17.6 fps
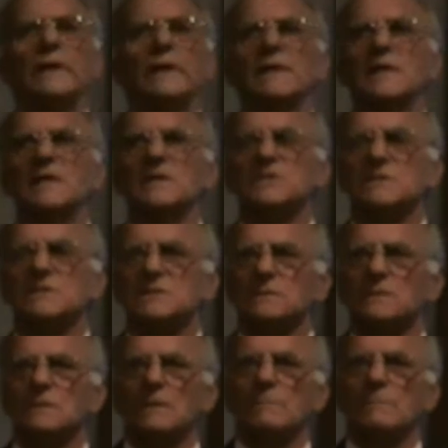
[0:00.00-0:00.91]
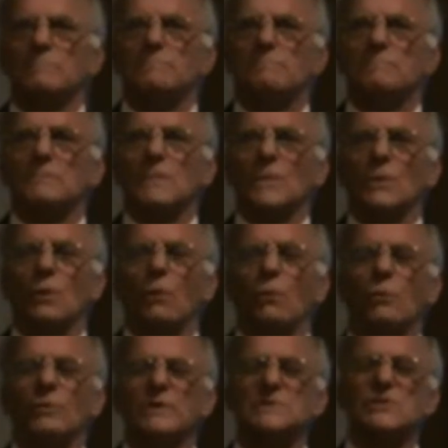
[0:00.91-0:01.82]
witnessed
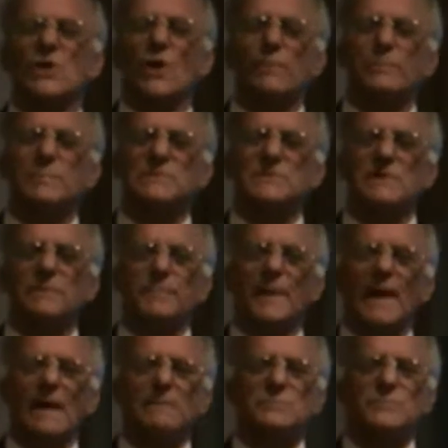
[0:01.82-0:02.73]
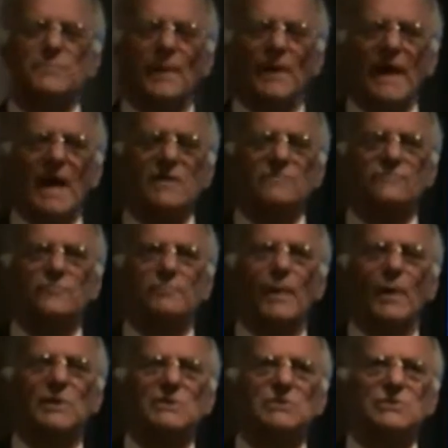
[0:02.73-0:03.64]
or interpreted perhaps by
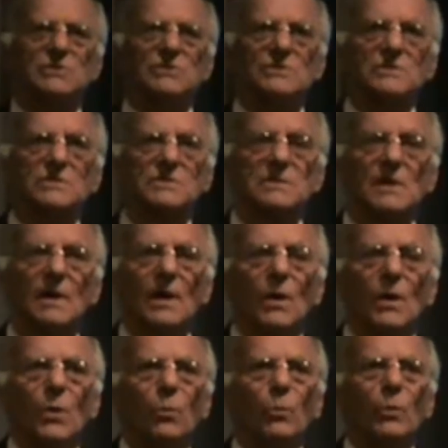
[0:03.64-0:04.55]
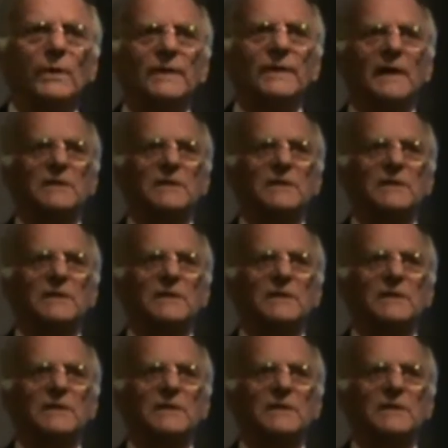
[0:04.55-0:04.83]
anthropologists when